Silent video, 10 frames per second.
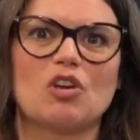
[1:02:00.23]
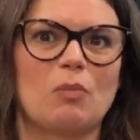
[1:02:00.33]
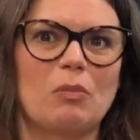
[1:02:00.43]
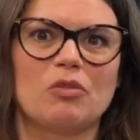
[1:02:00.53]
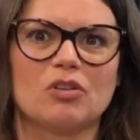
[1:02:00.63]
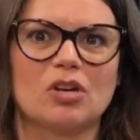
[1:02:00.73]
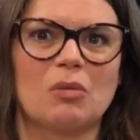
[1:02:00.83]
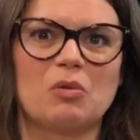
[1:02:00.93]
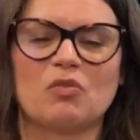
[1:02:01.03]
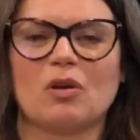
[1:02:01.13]
of people that are
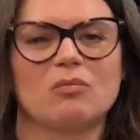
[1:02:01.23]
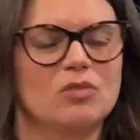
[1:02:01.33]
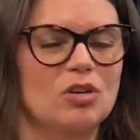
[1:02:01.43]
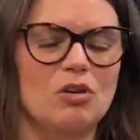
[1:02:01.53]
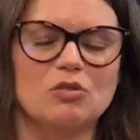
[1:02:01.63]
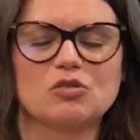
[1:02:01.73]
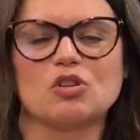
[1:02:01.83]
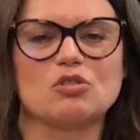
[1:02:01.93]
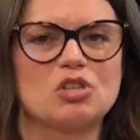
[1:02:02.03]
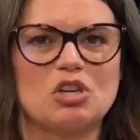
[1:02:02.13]
coming from, New
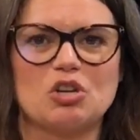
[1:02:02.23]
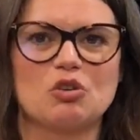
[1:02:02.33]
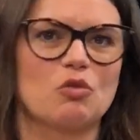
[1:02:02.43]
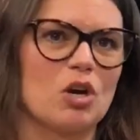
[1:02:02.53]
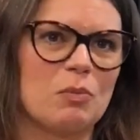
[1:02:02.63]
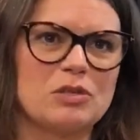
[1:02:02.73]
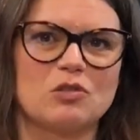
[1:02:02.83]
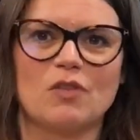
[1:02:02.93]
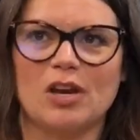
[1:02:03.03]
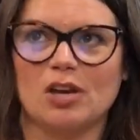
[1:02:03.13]
Jersey, New York,
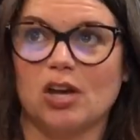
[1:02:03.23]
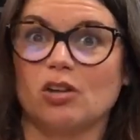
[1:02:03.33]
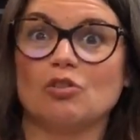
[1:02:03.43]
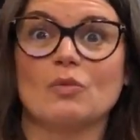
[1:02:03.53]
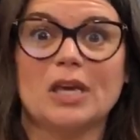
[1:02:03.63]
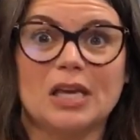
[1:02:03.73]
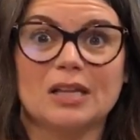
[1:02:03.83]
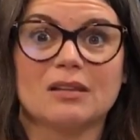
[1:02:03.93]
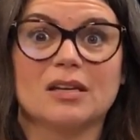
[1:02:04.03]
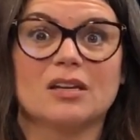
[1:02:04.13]
Pennsylvania, New
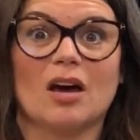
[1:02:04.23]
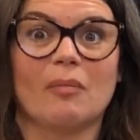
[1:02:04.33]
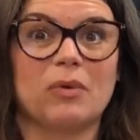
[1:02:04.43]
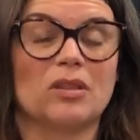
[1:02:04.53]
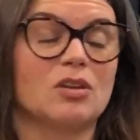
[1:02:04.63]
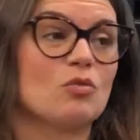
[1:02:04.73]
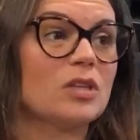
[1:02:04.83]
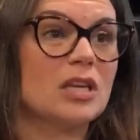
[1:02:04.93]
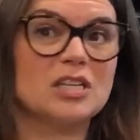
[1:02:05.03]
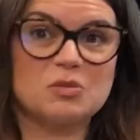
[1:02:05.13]
England, up in the
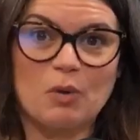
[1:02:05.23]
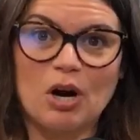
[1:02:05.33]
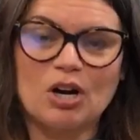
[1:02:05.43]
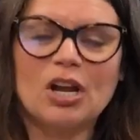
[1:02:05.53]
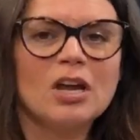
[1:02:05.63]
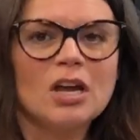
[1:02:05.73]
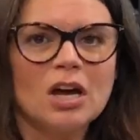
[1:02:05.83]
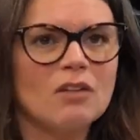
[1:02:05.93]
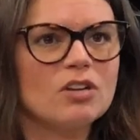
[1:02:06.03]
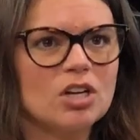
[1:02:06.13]
northeast part
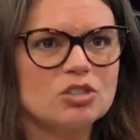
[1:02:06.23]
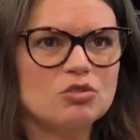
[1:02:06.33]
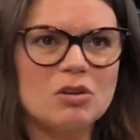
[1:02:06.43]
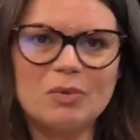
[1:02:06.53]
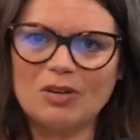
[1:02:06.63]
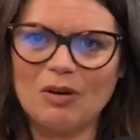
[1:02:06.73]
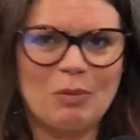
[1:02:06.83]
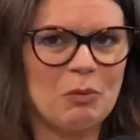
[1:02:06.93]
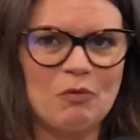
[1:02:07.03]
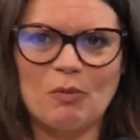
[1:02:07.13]
of the country. But you have
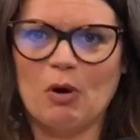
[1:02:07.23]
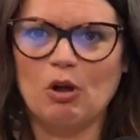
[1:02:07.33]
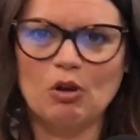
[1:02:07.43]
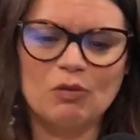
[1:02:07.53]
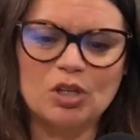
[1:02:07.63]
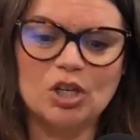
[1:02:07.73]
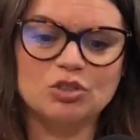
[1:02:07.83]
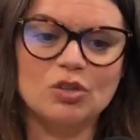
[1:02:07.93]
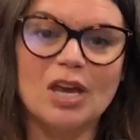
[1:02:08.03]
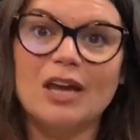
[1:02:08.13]
people from all over the
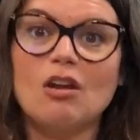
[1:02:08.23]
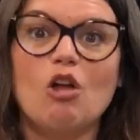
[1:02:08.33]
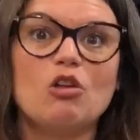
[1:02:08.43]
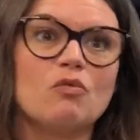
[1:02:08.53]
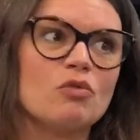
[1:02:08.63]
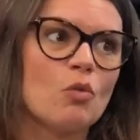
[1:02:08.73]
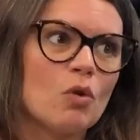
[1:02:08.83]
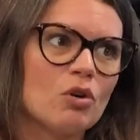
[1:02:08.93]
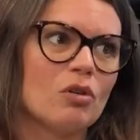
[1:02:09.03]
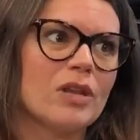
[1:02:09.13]
country and all over the
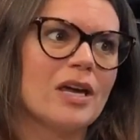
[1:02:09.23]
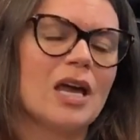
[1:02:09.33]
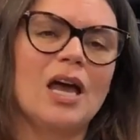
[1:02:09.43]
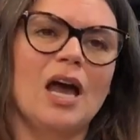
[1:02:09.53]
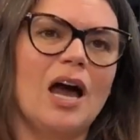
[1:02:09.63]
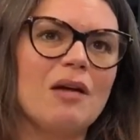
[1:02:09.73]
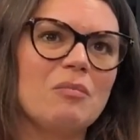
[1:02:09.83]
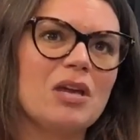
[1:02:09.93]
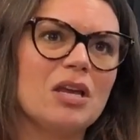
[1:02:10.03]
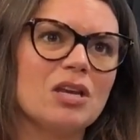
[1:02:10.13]
world. Like, I'm
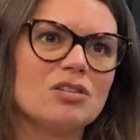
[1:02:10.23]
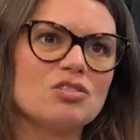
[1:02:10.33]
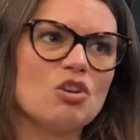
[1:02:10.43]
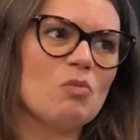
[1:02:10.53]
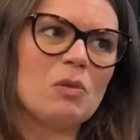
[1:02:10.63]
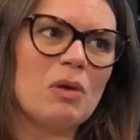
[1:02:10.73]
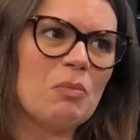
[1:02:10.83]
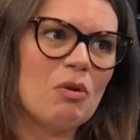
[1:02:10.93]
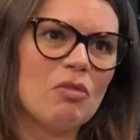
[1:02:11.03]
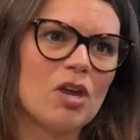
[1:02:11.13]
meeting so many
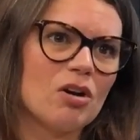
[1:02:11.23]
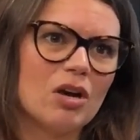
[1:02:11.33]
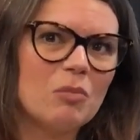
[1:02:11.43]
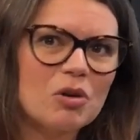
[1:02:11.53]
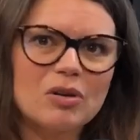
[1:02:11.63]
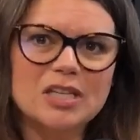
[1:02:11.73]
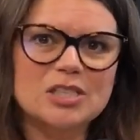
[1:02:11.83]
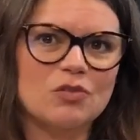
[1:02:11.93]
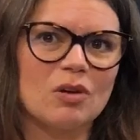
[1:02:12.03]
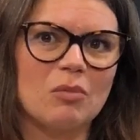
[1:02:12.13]
people that are
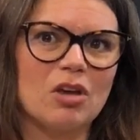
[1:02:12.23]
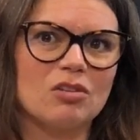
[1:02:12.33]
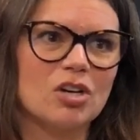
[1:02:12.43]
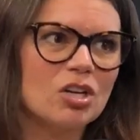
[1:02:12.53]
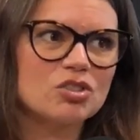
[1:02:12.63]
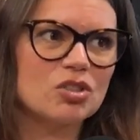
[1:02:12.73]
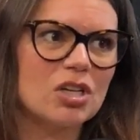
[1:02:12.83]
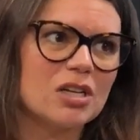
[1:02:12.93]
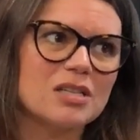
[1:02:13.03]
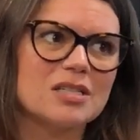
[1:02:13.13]
immigrants from other
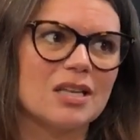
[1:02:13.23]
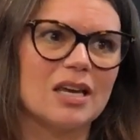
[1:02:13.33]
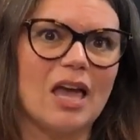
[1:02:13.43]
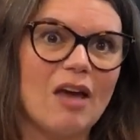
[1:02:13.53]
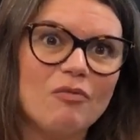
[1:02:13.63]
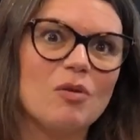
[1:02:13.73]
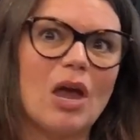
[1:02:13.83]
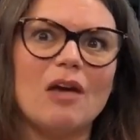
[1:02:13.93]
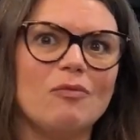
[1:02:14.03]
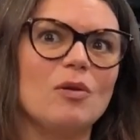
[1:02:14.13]
countries, like
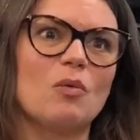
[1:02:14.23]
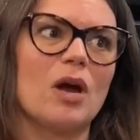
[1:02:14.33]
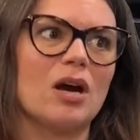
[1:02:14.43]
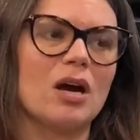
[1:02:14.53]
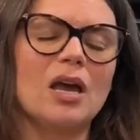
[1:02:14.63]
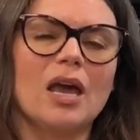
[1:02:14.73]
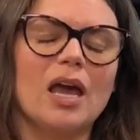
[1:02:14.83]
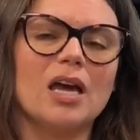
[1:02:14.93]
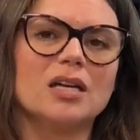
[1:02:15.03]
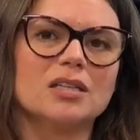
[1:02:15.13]
everywhere.
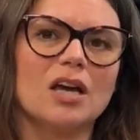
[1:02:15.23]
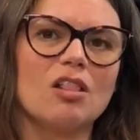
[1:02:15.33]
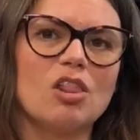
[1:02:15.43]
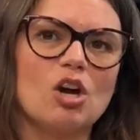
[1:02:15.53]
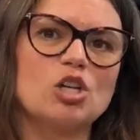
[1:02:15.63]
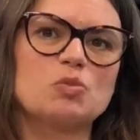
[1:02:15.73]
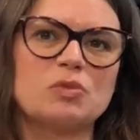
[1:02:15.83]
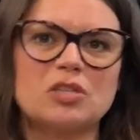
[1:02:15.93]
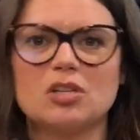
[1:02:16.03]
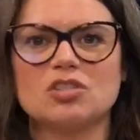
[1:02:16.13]
And a large
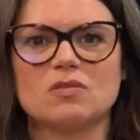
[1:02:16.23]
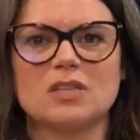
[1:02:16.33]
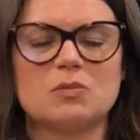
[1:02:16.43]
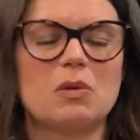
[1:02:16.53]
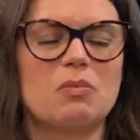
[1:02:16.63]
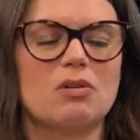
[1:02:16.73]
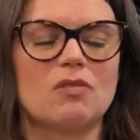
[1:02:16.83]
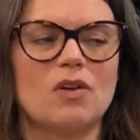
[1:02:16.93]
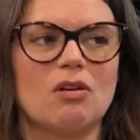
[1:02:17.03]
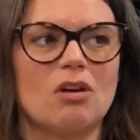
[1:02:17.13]
percentage of these people are
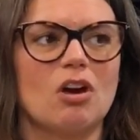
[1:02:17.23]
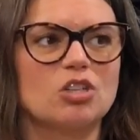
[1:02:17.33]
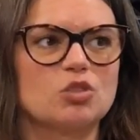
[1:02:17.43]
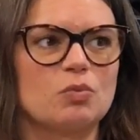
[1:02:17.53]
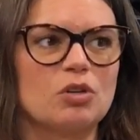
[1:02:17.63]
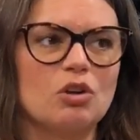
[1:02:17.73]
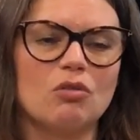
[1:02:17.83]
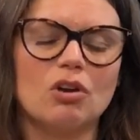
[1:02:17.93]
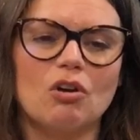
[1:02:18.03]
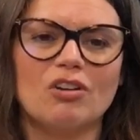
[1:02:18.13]
very
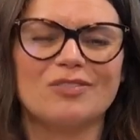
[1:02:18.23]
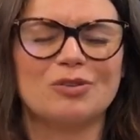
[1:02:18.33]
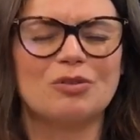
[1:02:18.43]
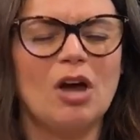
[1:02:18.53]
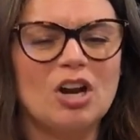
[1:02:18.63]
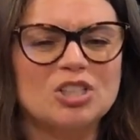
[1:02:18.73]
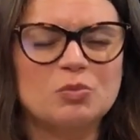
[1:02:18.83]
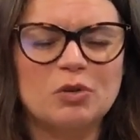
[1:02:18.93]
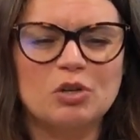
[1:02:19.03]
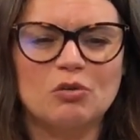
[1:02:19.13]
entrepreneurial. And if they're not
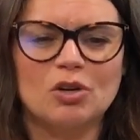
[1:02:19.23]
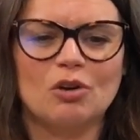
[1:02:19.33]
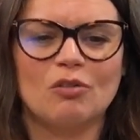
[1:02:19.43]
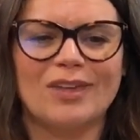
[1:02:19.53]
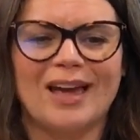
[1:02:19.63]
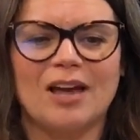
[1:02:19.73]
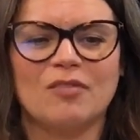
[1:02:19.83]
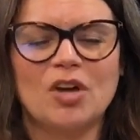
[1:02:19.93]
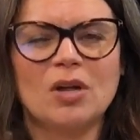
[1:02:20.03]
entrepreneurial, they have